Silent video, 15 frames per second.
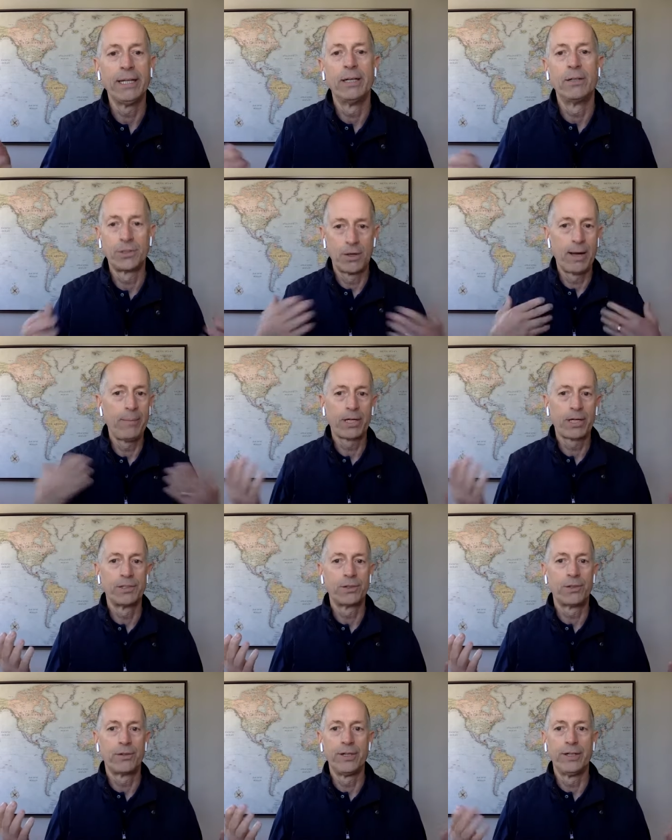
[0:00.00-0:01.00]
You know, so I'm a
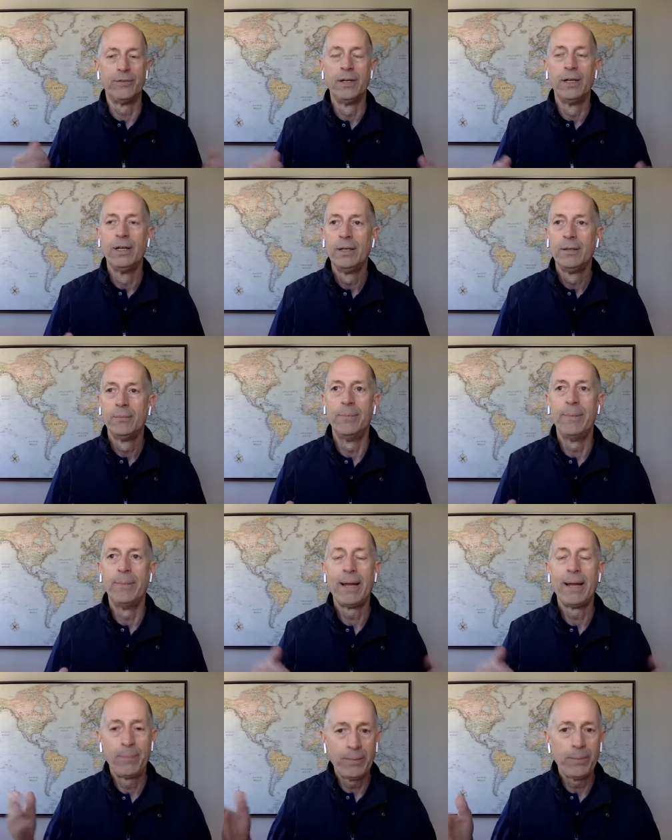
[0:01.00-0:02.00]
conservative, but
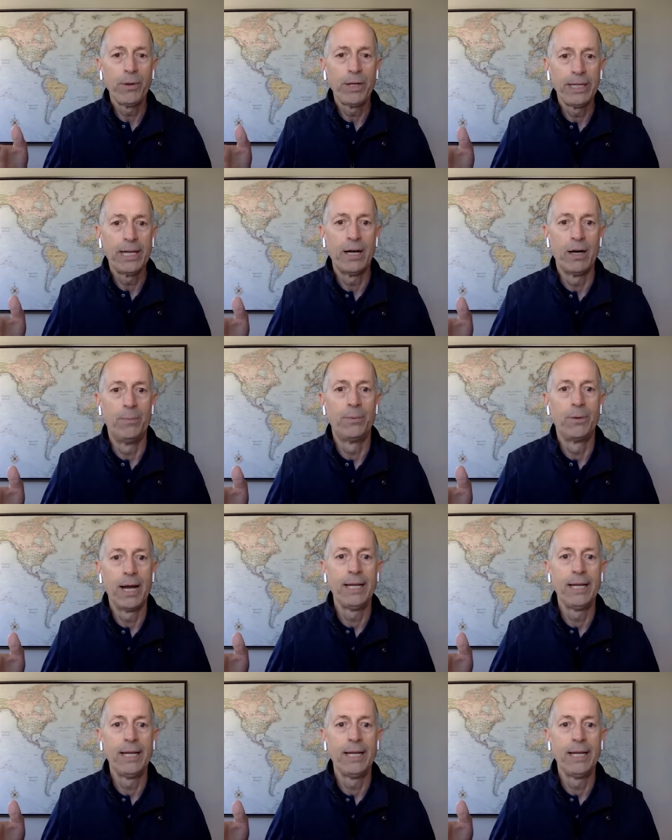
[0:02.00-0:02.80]
man, people need help, right?